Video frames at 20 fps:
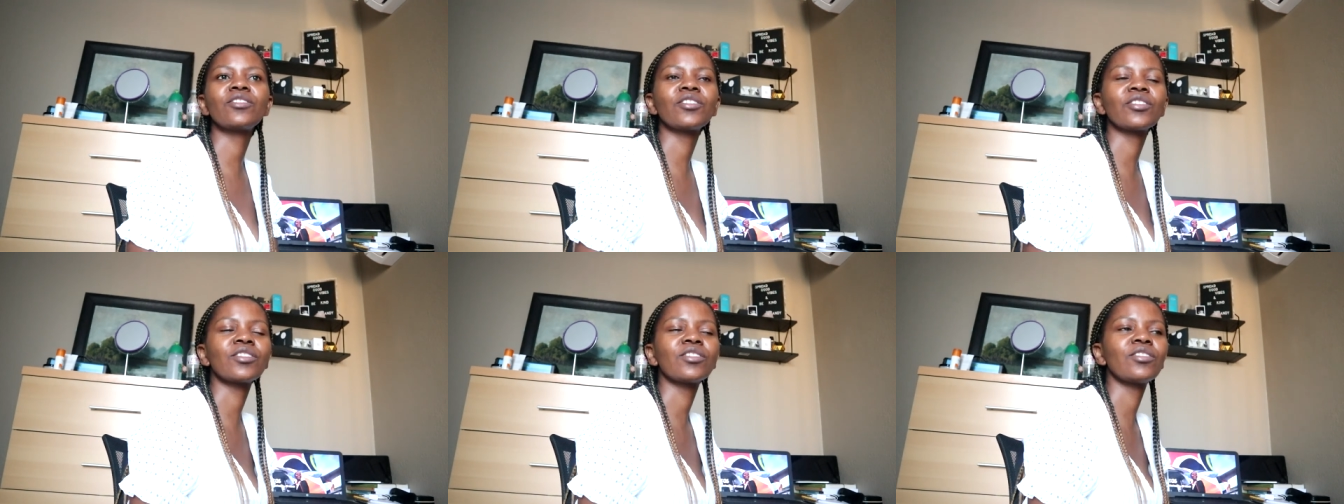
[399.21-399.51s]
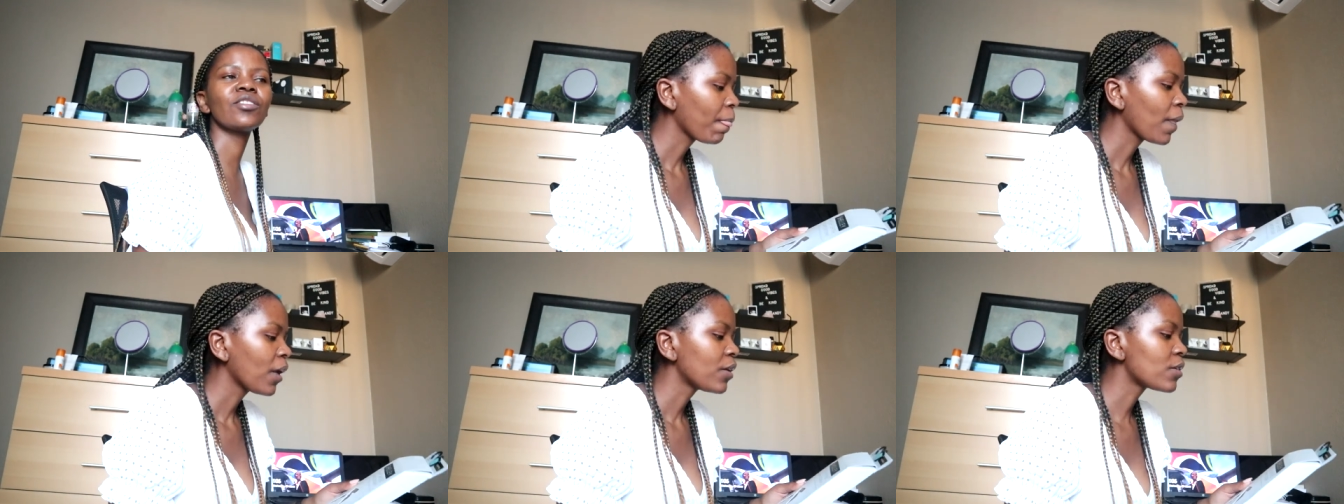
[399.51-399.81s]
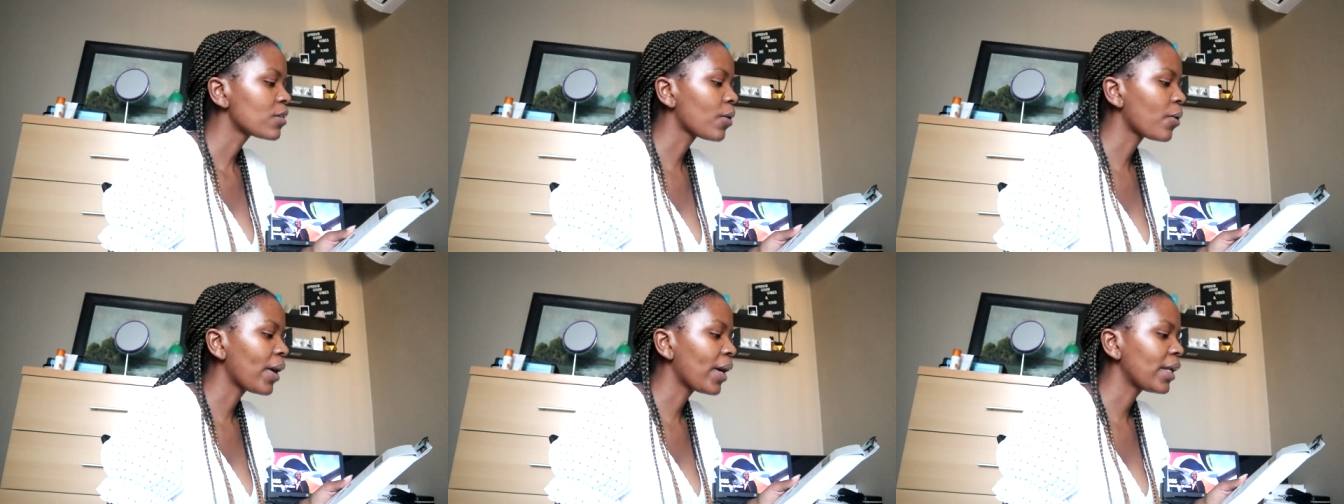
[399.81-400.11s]
just
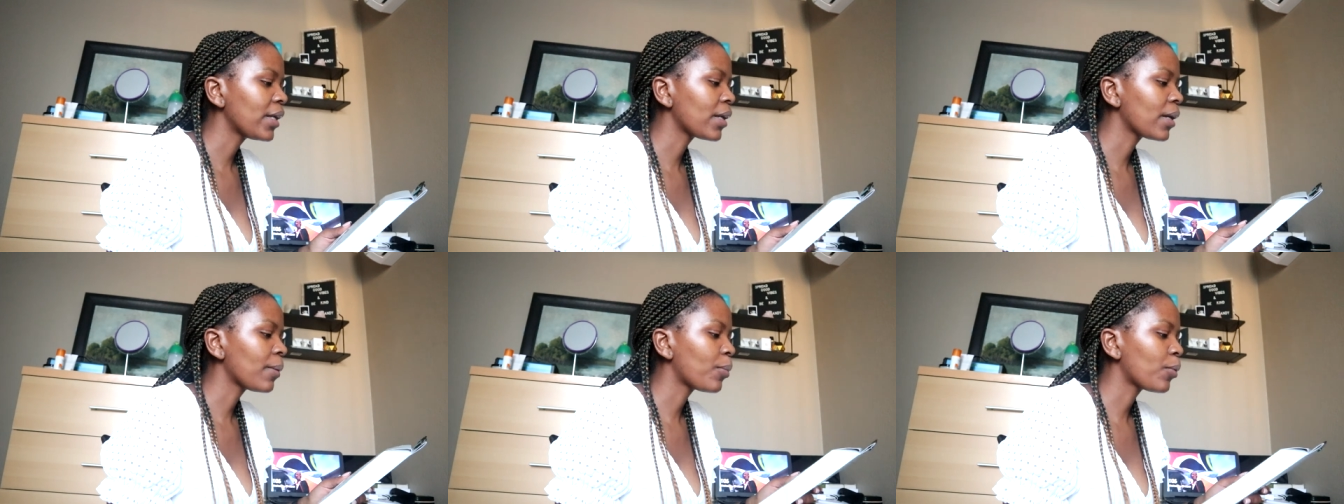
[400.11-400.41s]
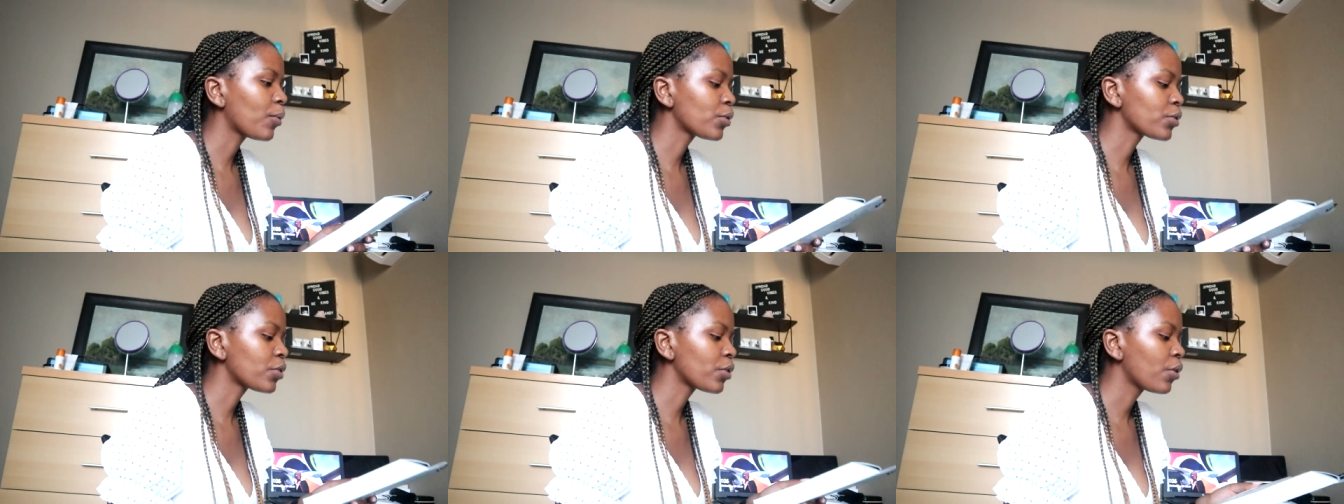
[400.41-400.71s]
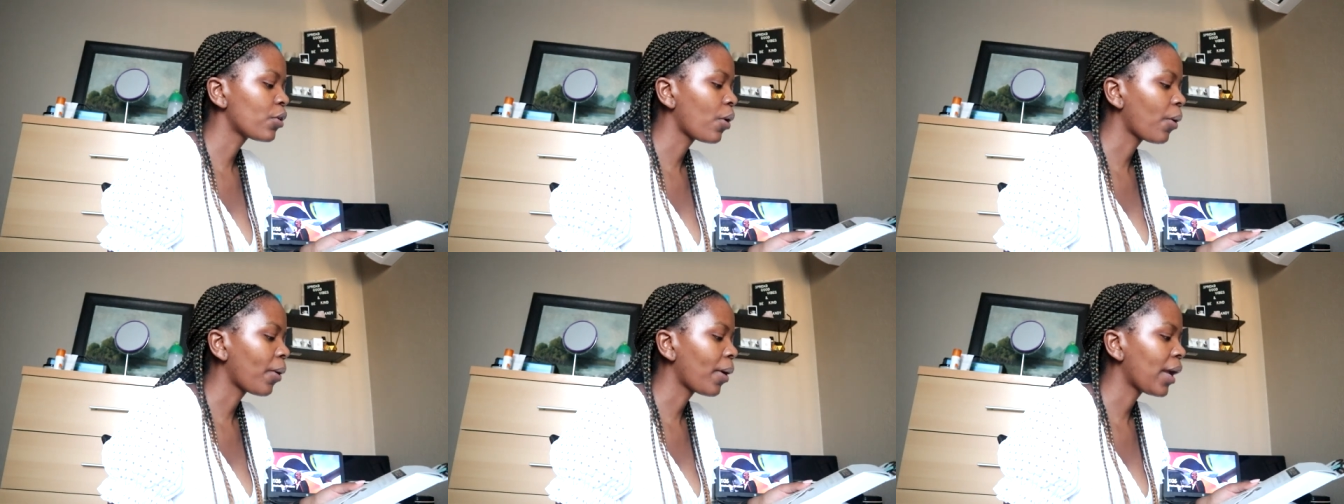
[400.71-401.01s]
so I ended up also
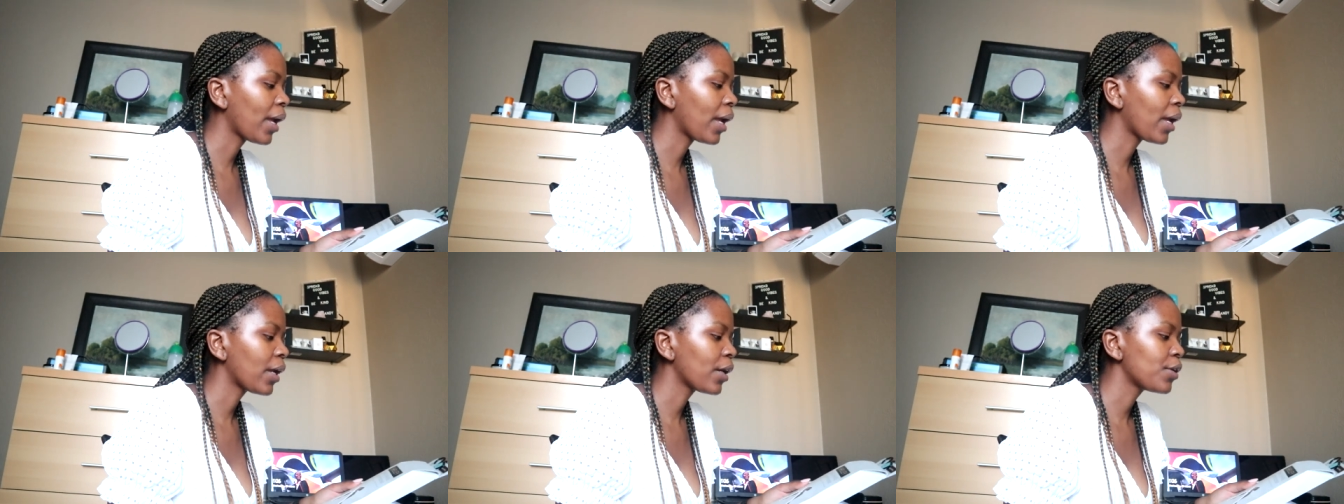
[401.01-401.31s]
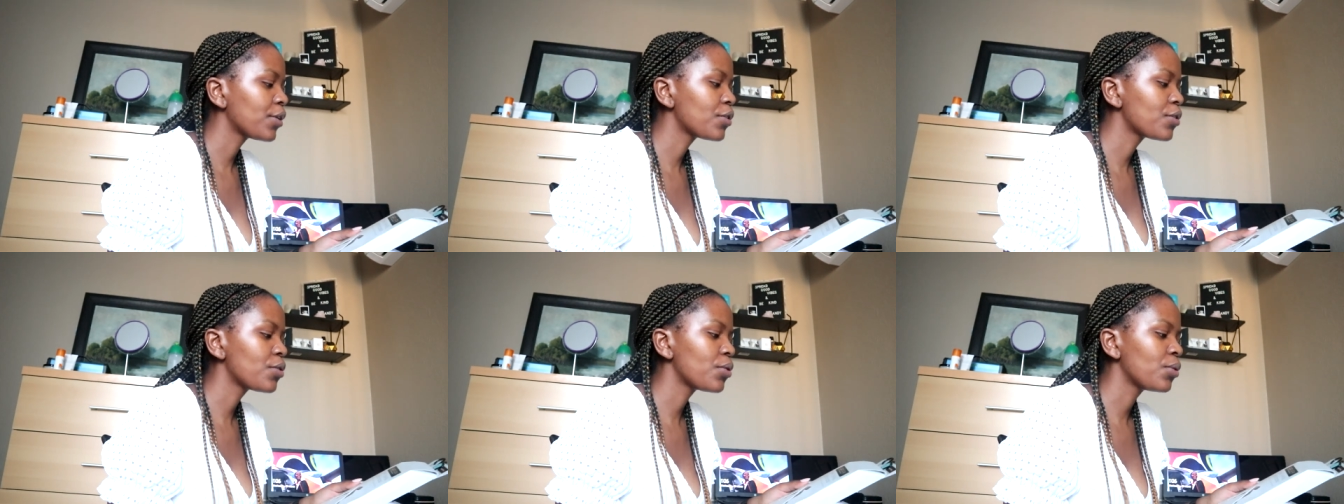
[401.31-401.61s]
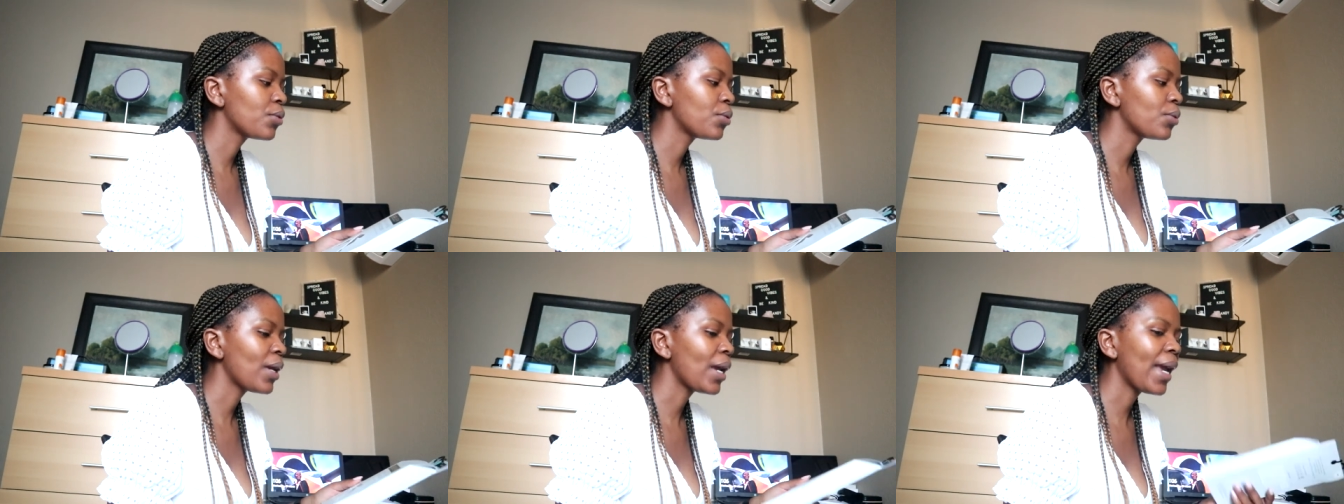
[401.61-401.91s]
going
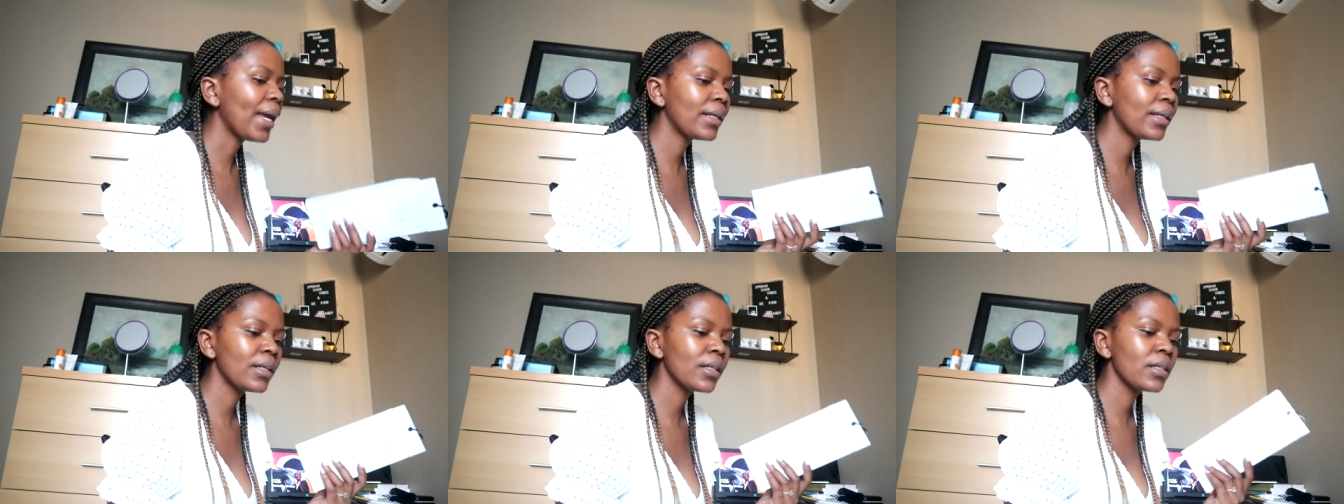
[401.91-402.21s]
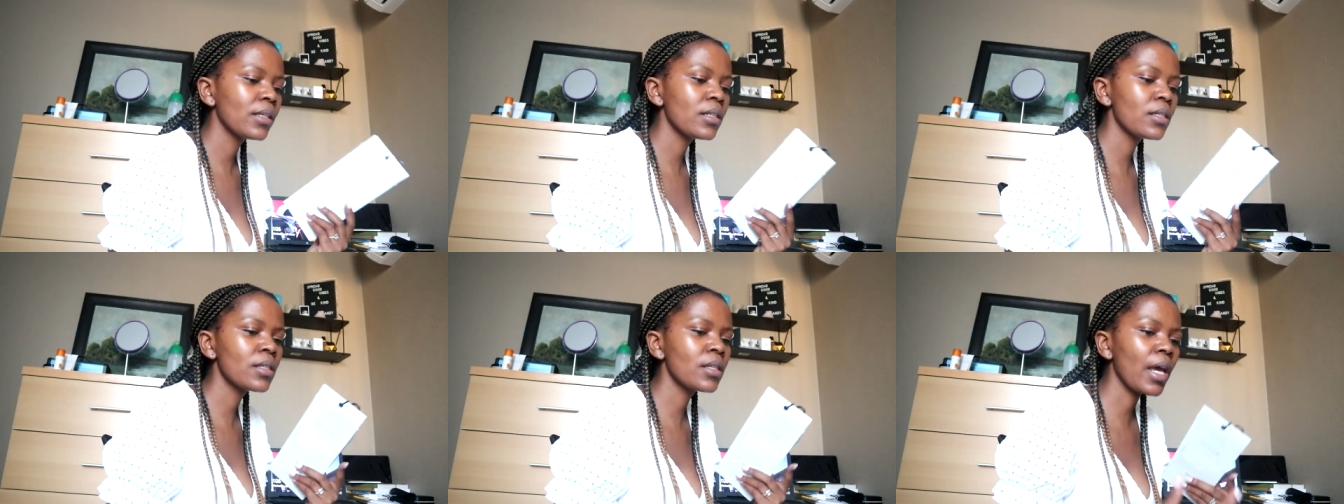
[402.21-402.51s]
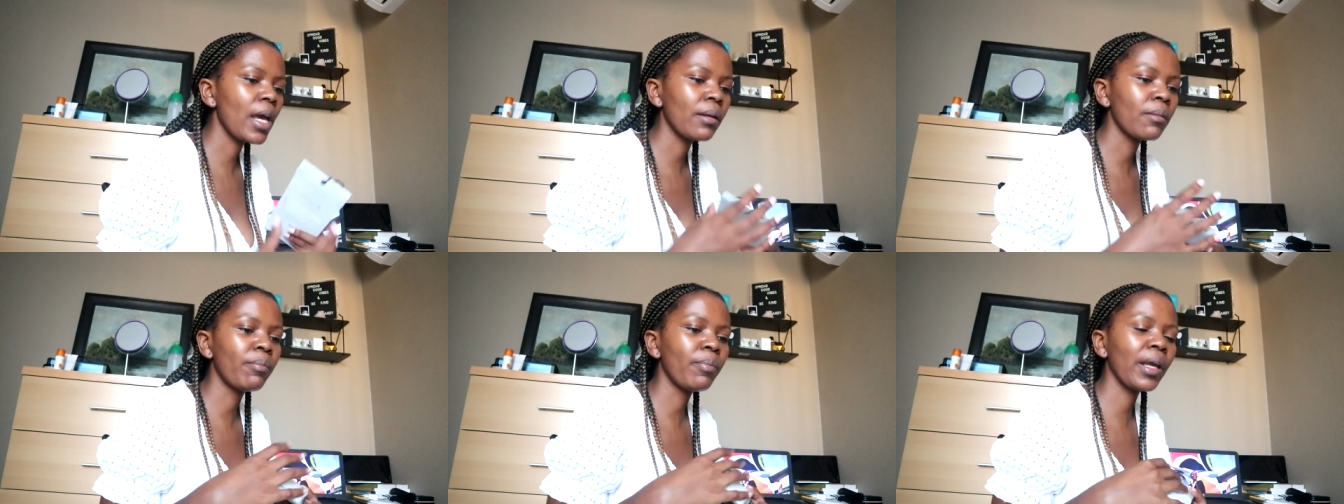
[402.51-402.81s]
to Edgar's
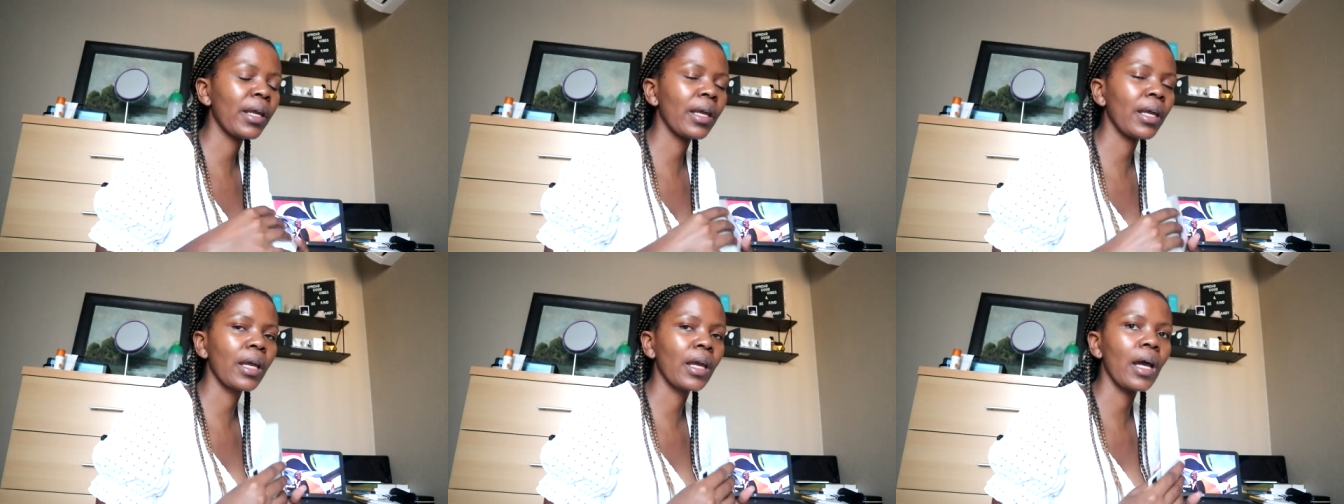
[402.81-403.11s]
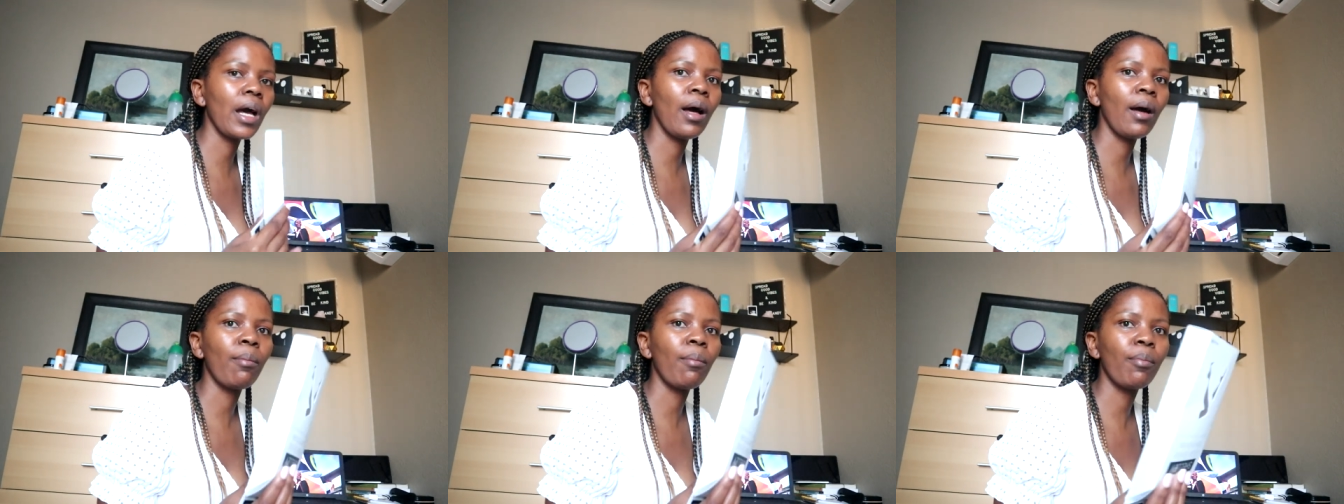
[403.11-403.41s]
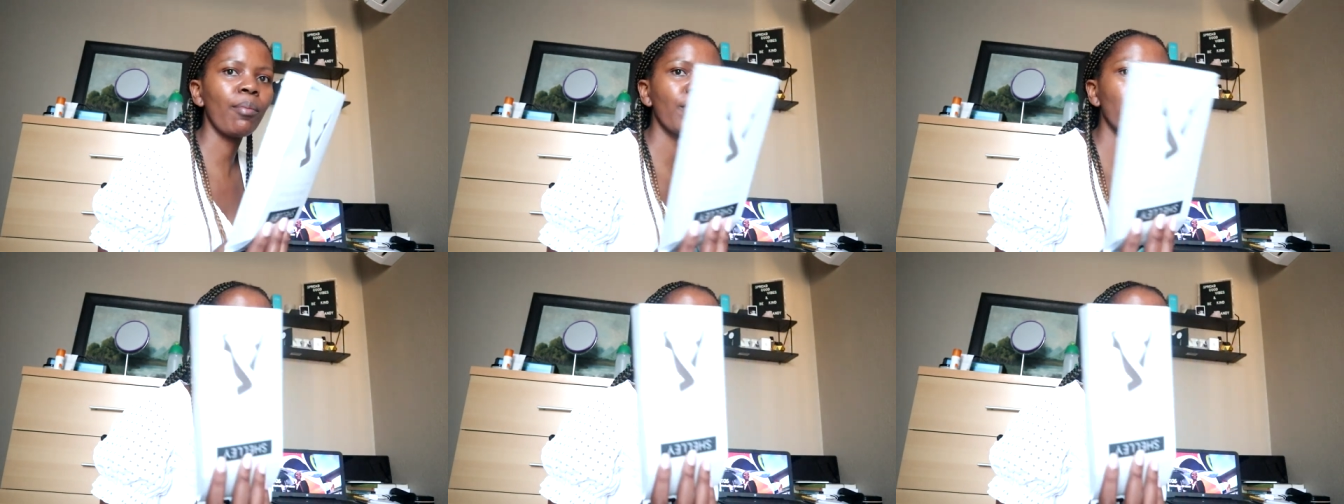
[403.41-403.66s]
and picking up